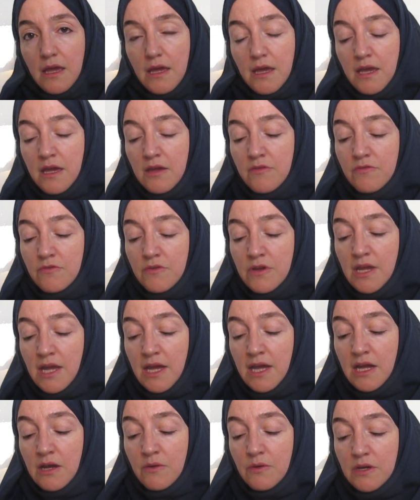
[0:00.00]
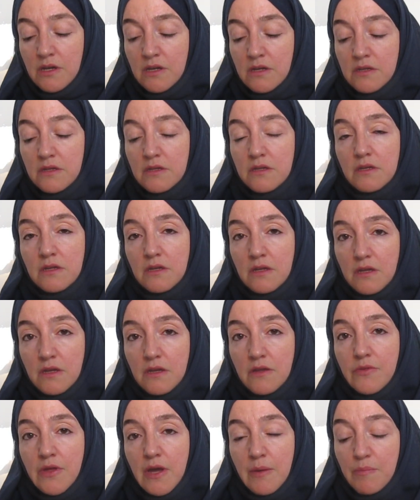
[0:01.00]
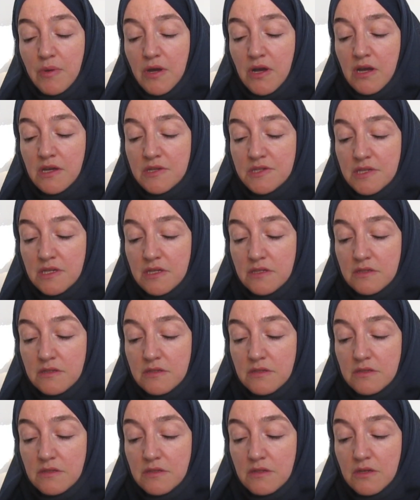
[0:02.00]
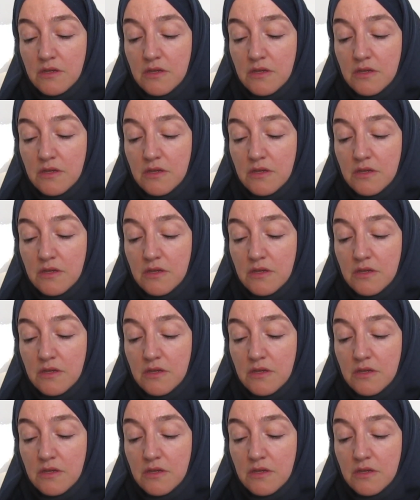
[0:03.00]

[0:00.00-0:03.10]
Every hour that passes